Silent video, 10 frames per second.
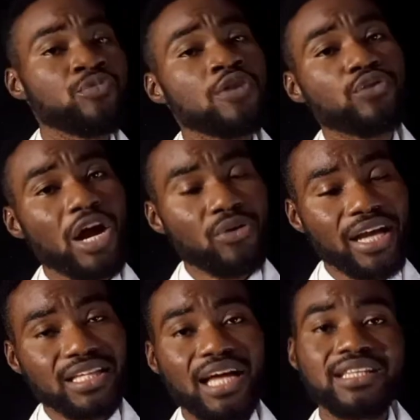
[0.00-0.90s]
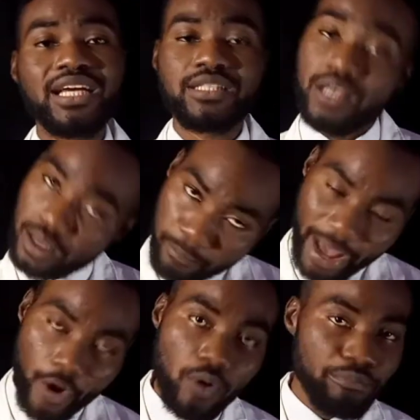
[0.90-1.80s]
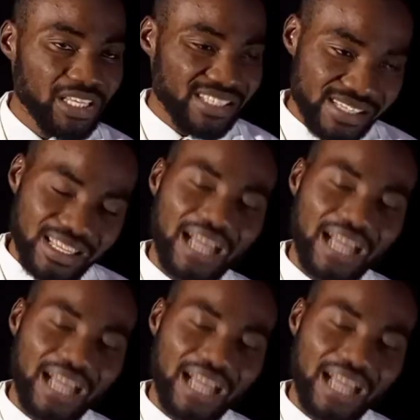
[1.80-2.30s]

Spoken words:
If you are right-handed, by all means